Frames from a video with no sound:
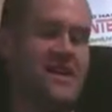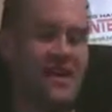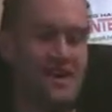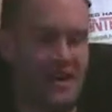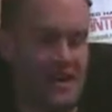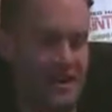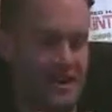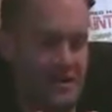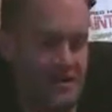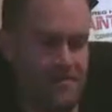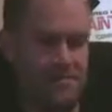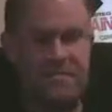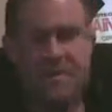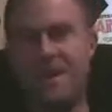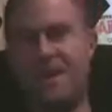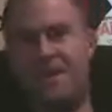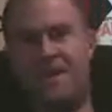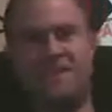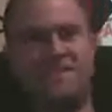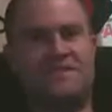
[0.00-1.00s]
on
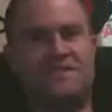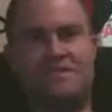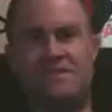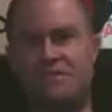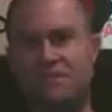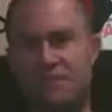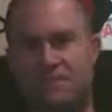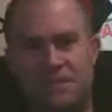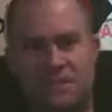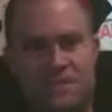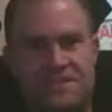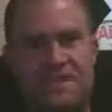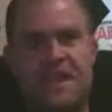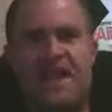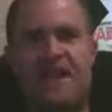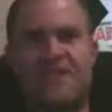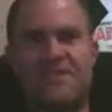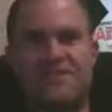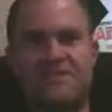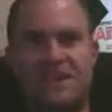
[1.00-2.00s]
pants,
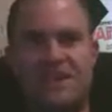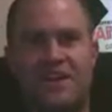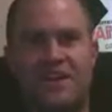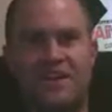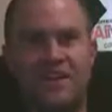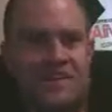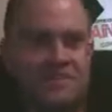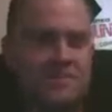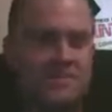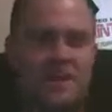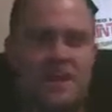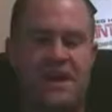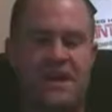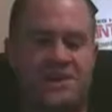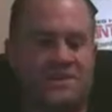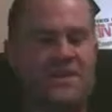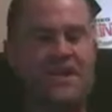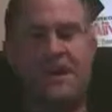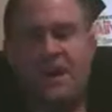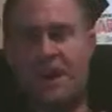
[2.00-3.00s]
$50+ on knee
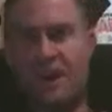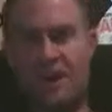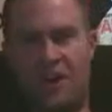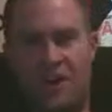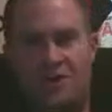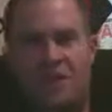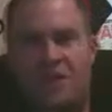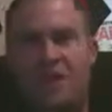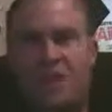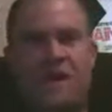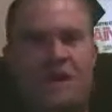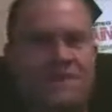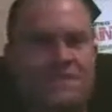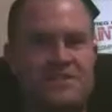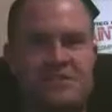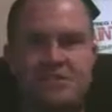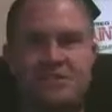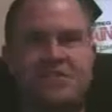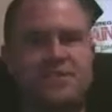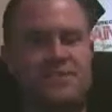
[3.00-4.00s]
pads. Elbow
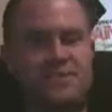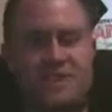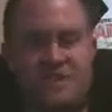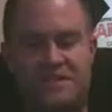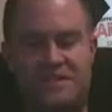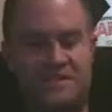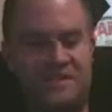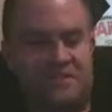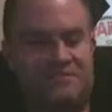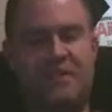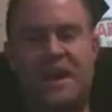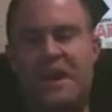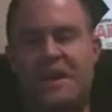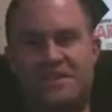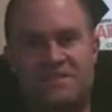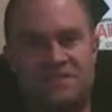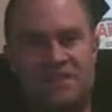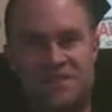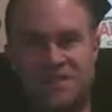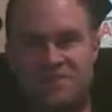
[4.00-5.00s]
pads are expensive.
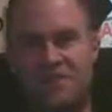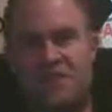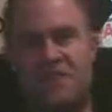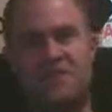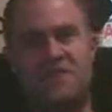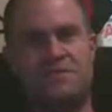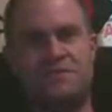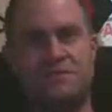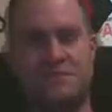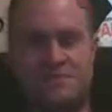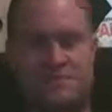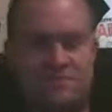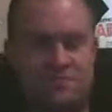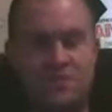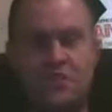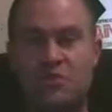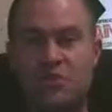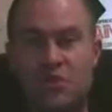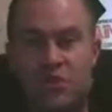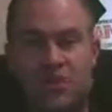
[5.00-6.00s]
Bounce vests are expensive.
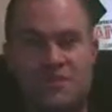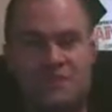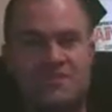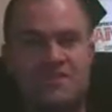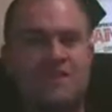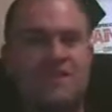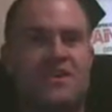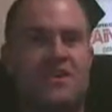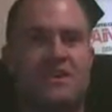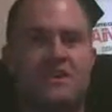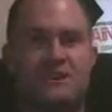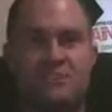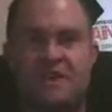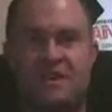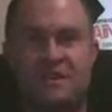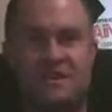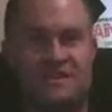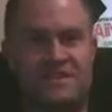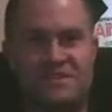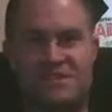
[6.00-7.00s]
New lenses are
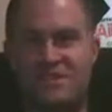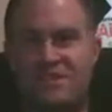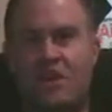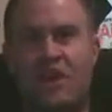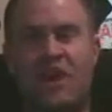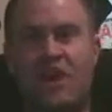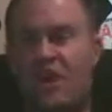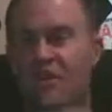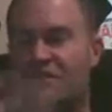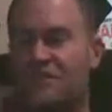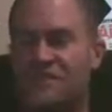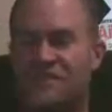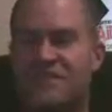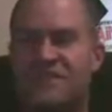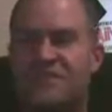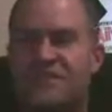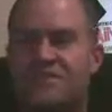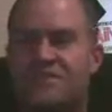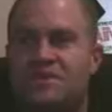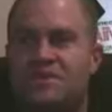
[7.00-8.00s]
expensive. So all this
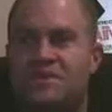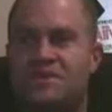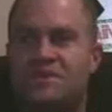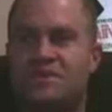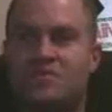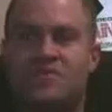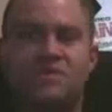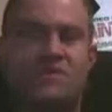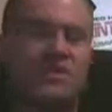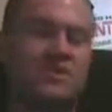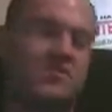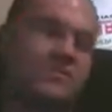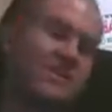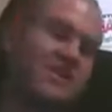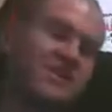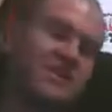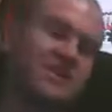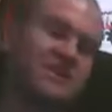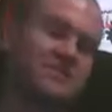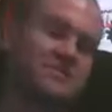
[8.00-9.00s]
stuff is really,
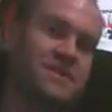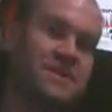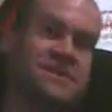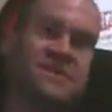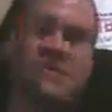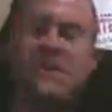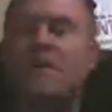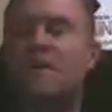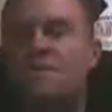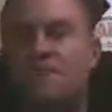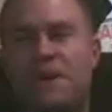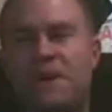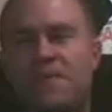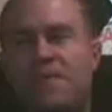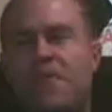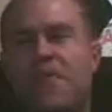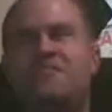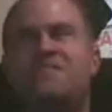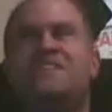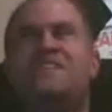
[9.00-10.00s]
really expensive.
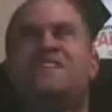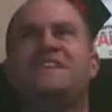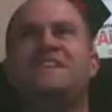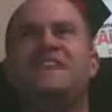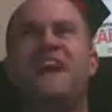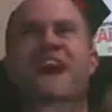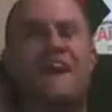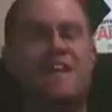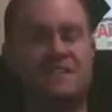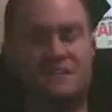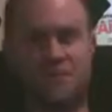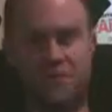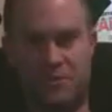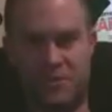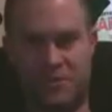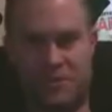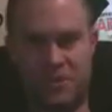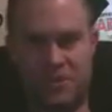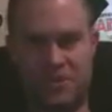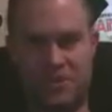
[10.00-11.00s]
Paintball is not
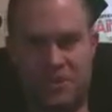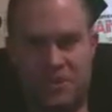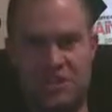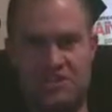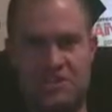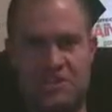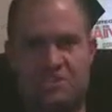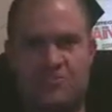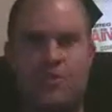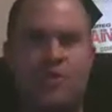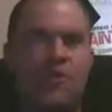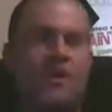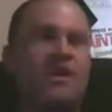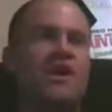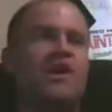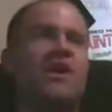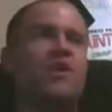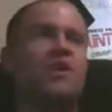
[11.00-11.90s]
supposed to be a cheap sport